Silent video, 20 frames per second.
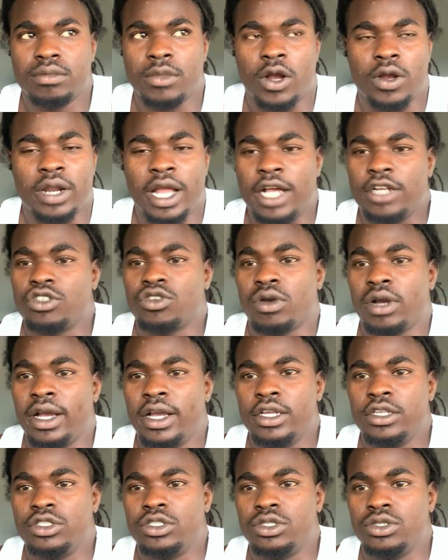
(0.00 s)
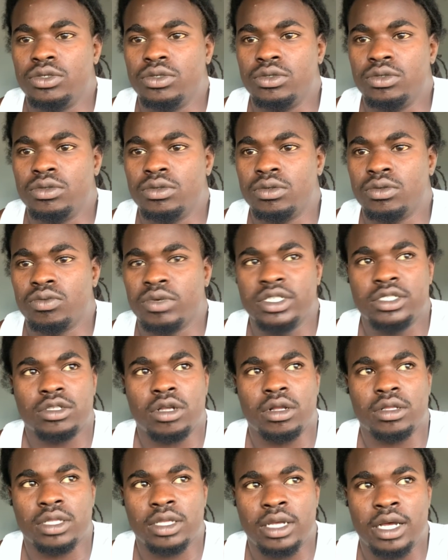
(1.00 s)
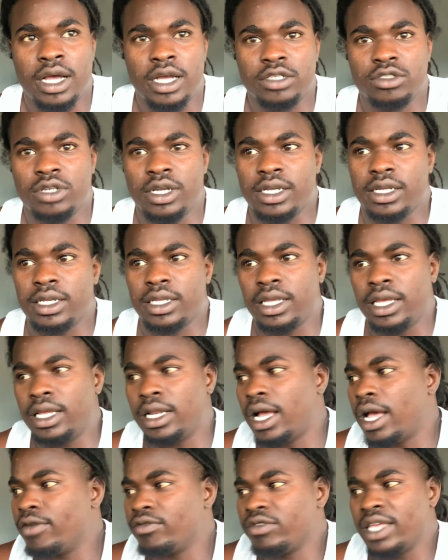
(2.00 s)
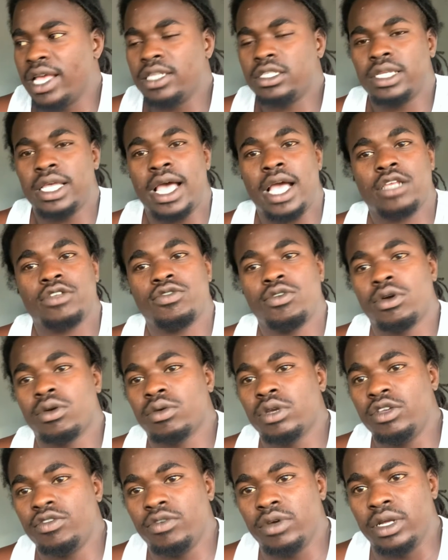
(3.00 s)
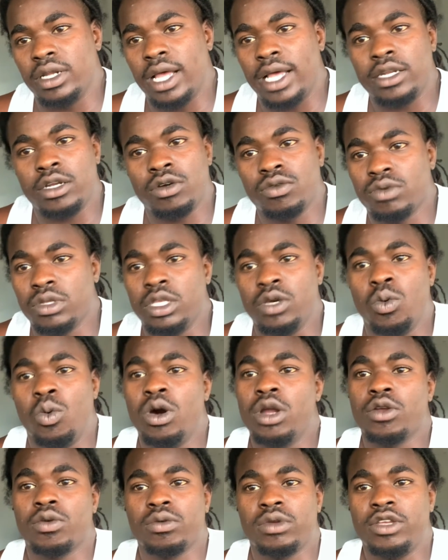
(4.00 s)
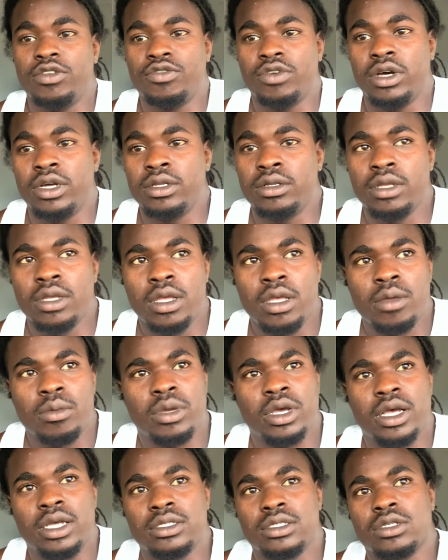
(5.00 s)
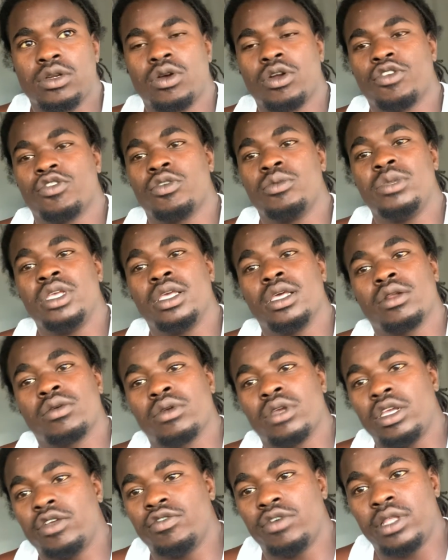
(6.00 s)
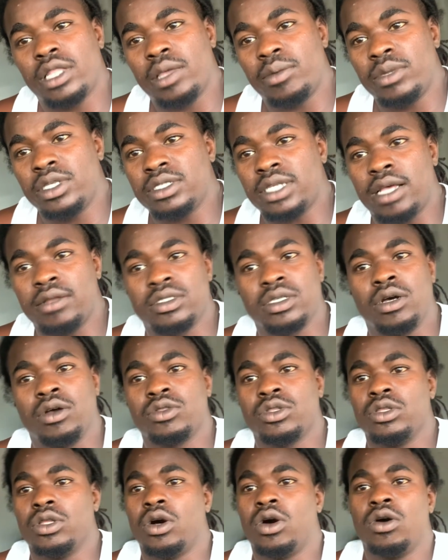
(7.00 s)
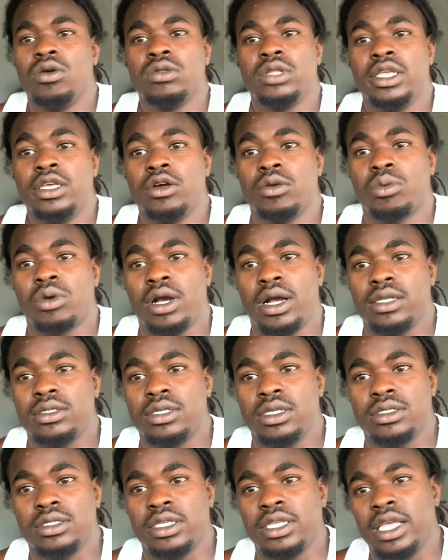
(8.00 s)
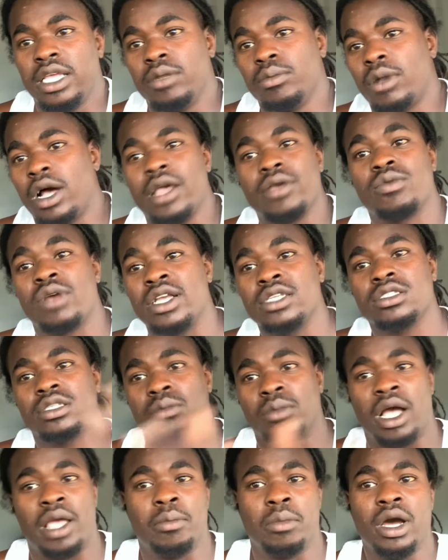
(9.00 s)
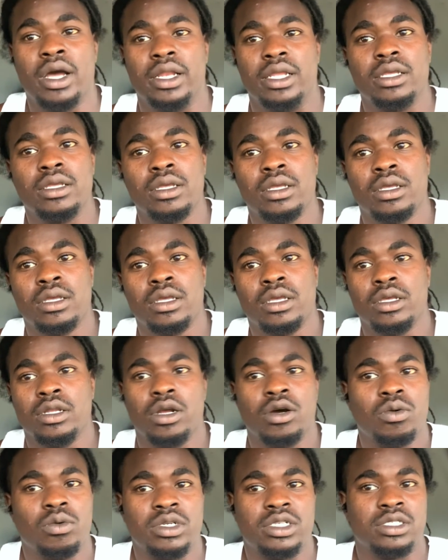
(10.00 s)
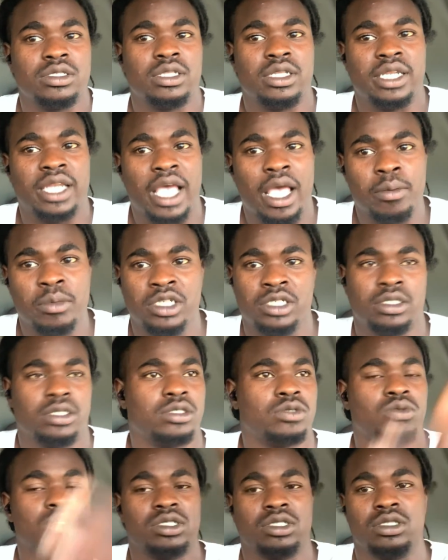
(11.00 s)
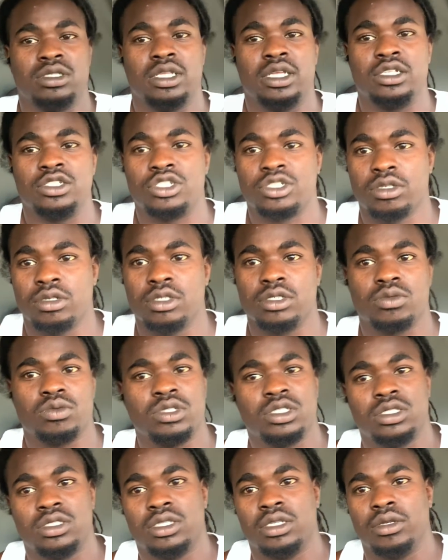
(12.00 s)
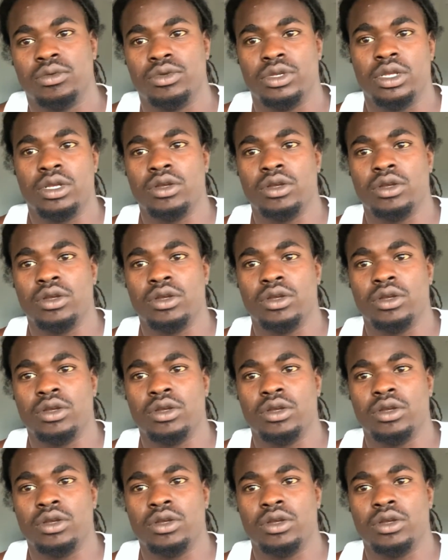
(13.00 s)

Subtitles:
are not trying to restart the contract. Again, I've yet to ask for a refund. I don't really want a refund because in order for me to get a refund, that means I have to go through the whole legal process of getting my rest of my money, you know, which is the damages, which is the insurance, which is the